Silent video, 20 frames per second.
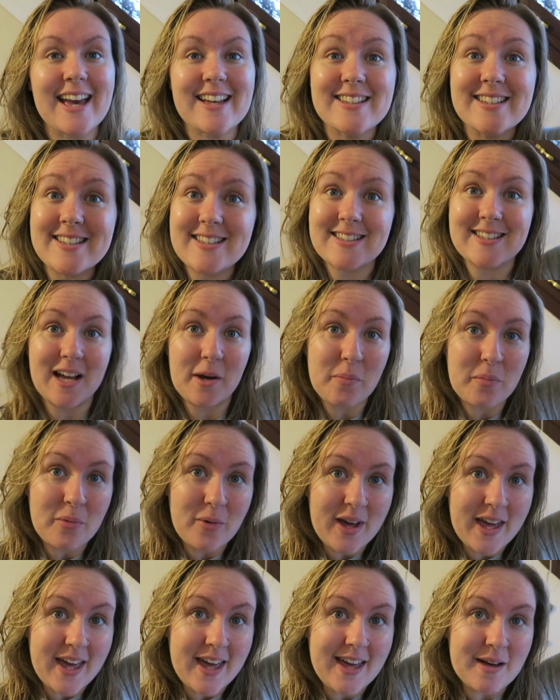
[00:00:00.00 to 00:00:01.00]
get a
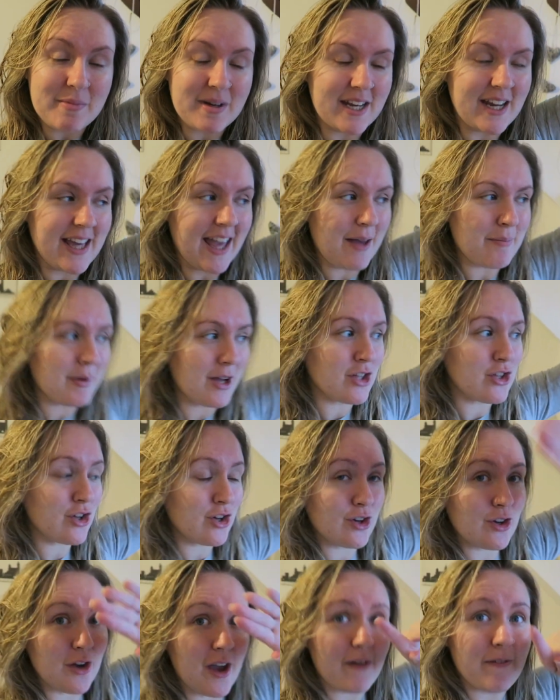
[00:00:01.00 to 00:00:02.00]
Subway. I'm gonna get my
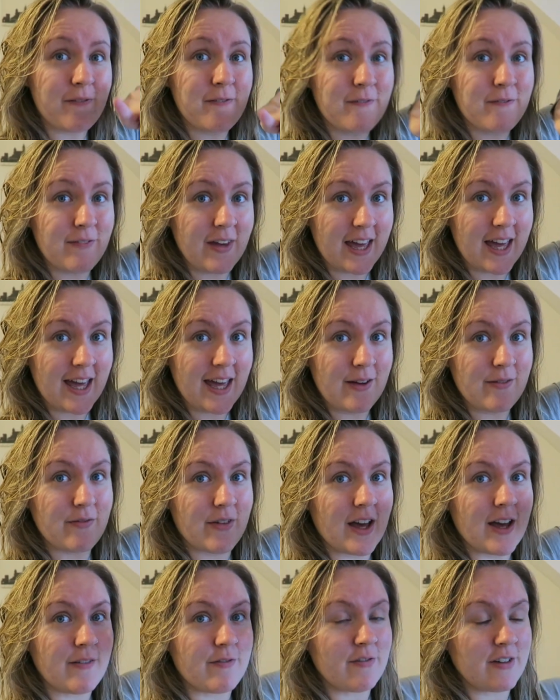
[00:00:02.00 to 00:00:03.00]
new fave
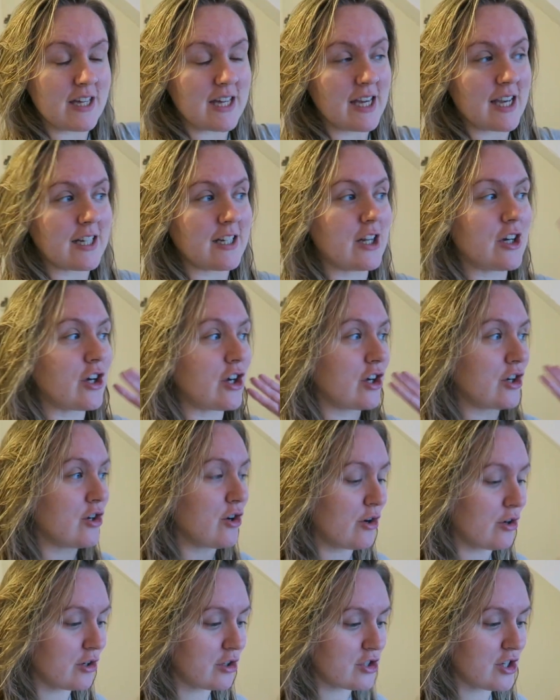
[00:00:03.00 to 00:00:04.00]
vegan
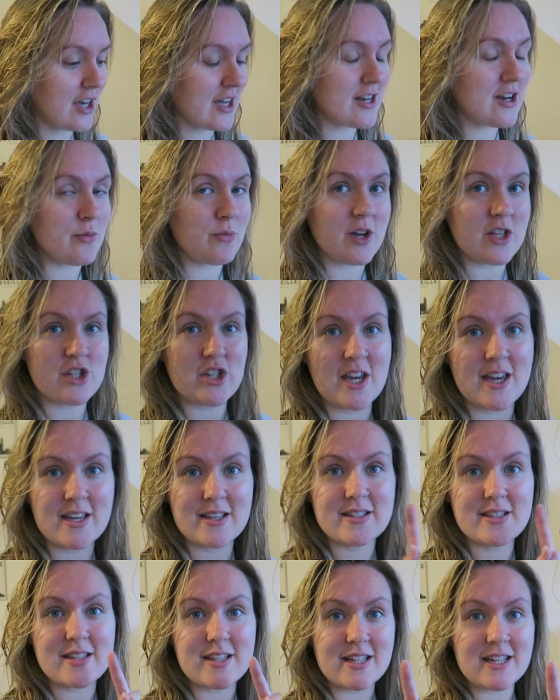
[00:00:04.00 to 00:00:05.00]
concoction, which
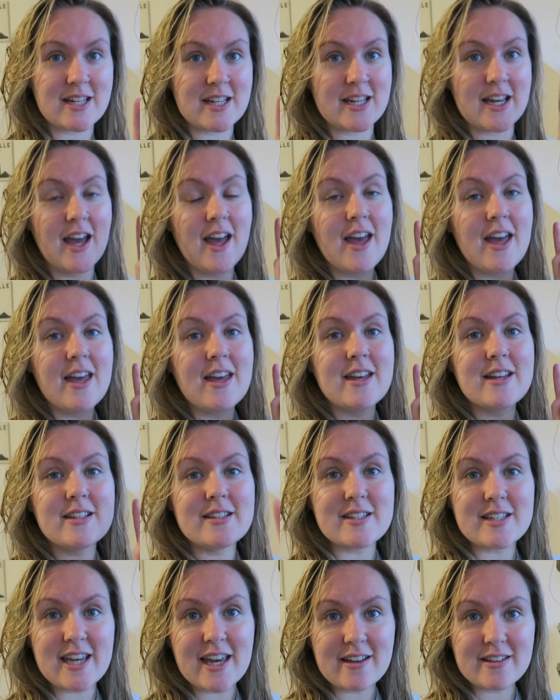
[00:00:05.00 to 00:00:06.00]
is the
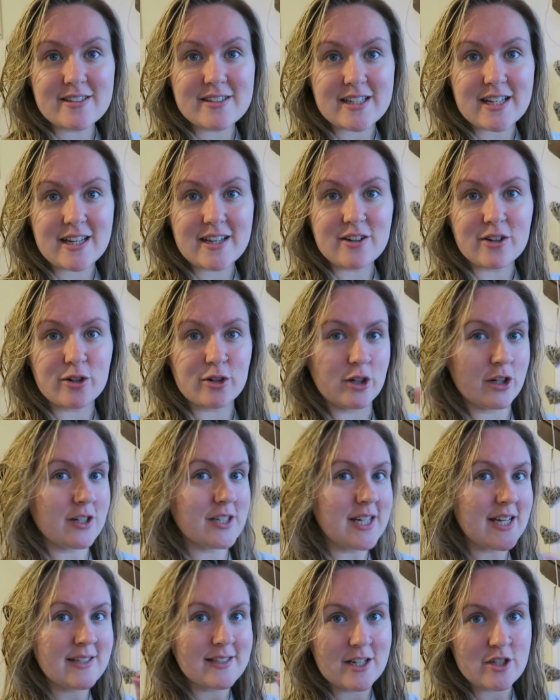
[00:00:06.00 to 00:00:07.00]
TLC, or
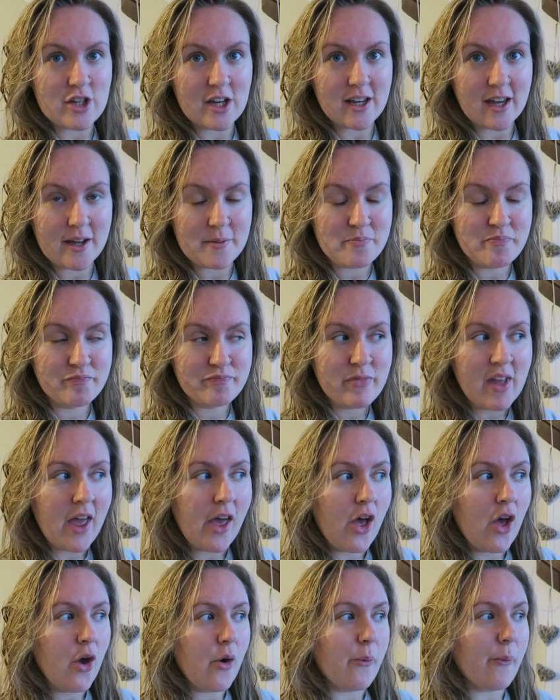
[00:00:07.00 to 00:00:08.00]
Tastes Like Chicken,
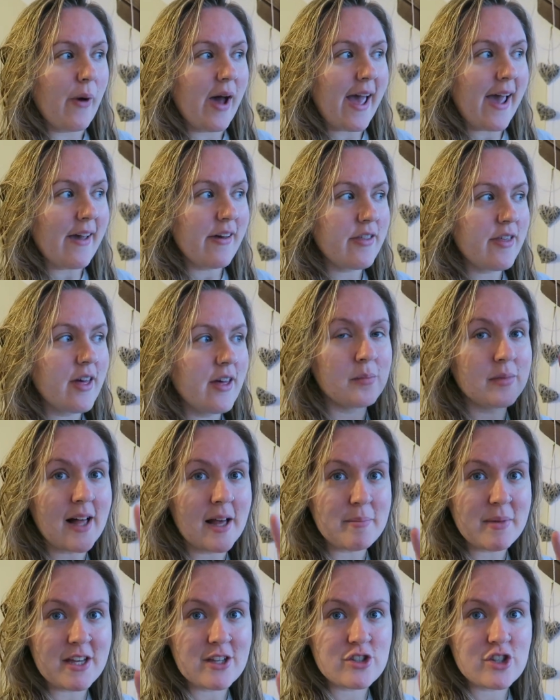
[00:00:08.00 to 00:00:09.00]
with
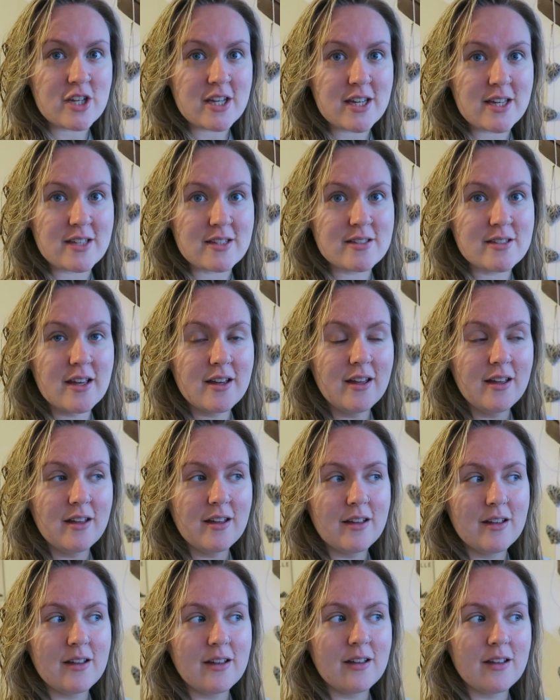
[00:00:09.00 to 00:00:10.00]
plant-based cheese,
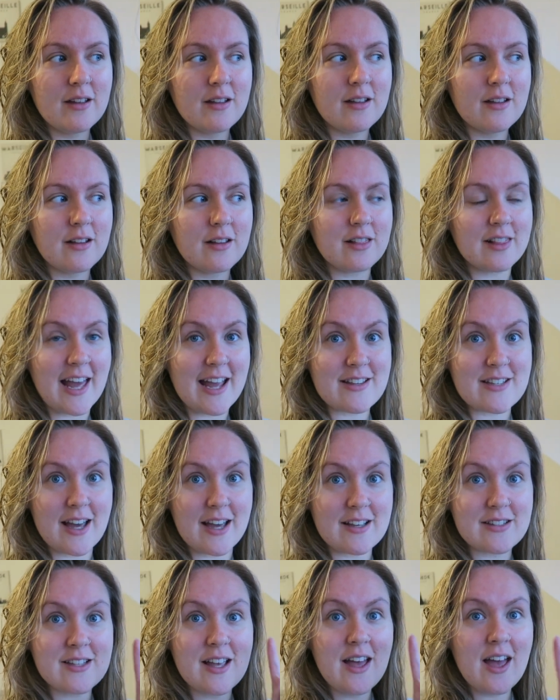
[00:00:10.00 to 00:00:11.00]

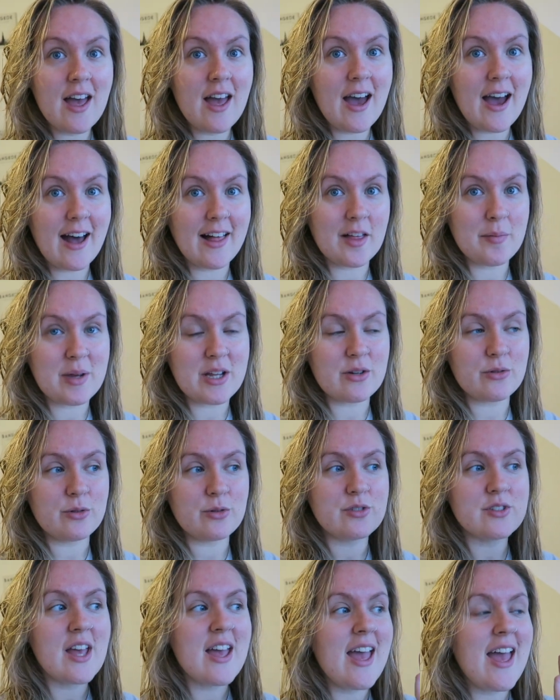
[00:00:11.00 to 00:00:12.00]
lettuce,
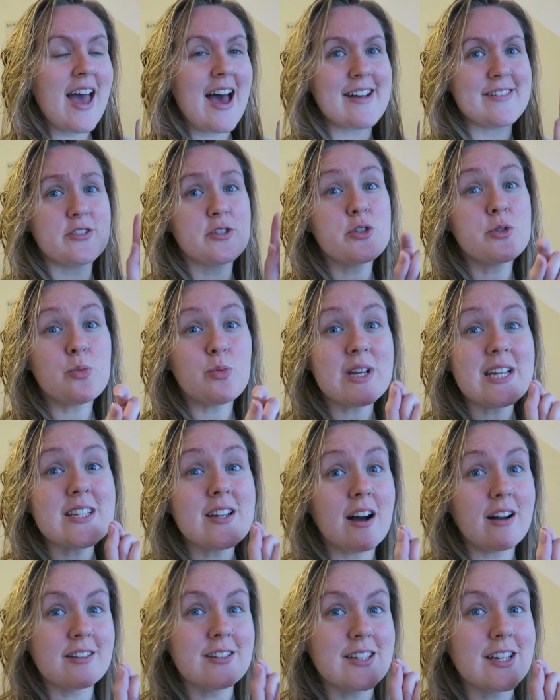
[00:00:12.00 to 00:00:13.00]
jalapenos, and
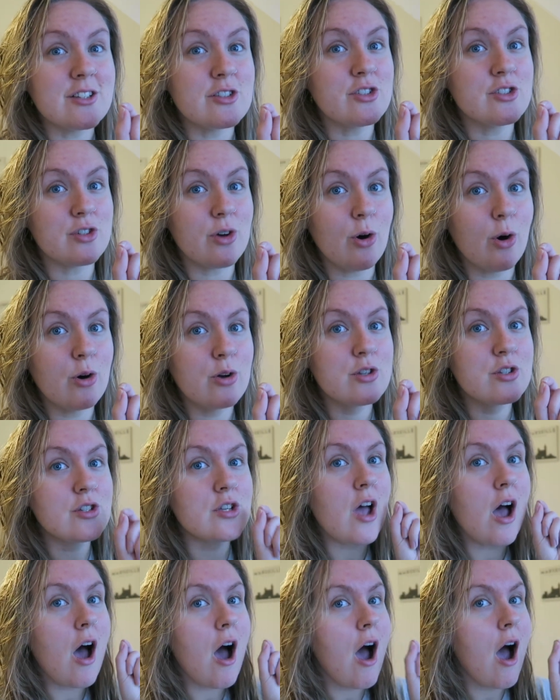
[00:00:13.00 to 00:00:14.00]
sweet onion sauce.